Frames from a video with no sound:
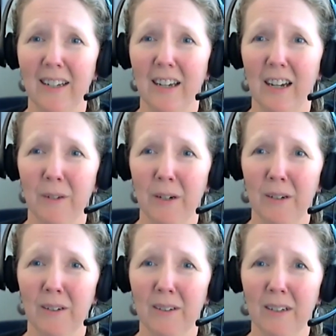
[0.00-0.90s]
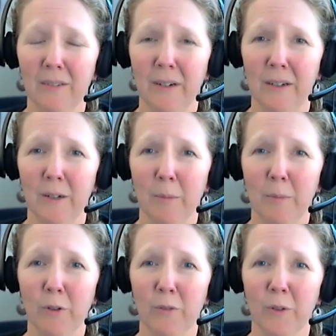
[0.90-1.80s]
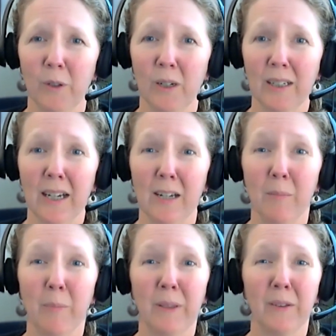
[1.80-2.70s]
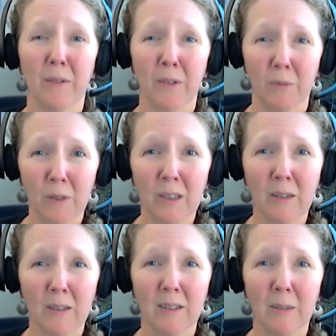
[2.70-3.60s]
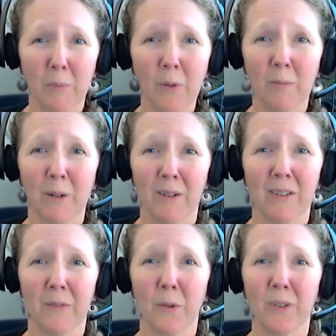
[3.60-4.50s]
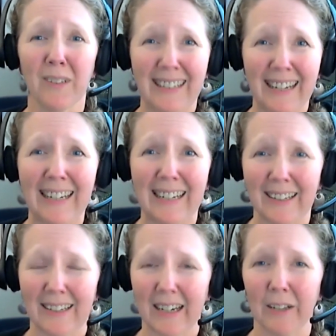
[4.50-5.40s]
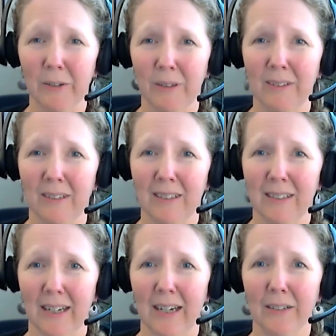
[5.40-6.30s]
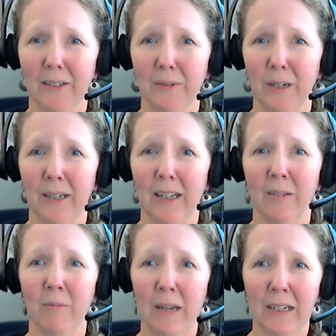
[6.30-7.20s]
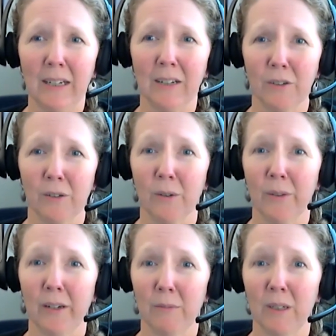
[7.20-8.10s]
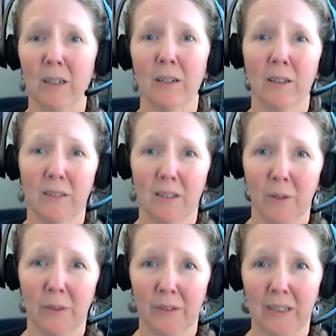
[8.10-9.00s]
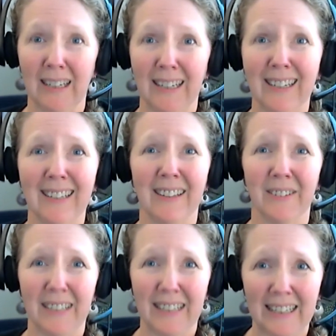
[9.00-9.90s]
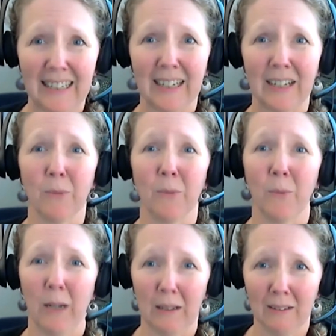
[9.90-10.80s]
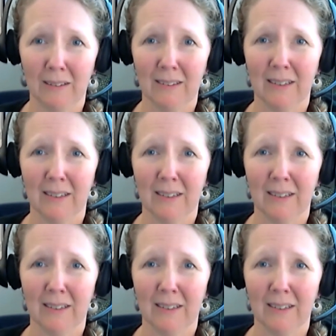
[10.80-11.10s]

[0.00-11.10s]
of our approach for a long time. But the really important part is, of course, getting the calories into the cat, right? And making sure that regardless of what they're eating it well.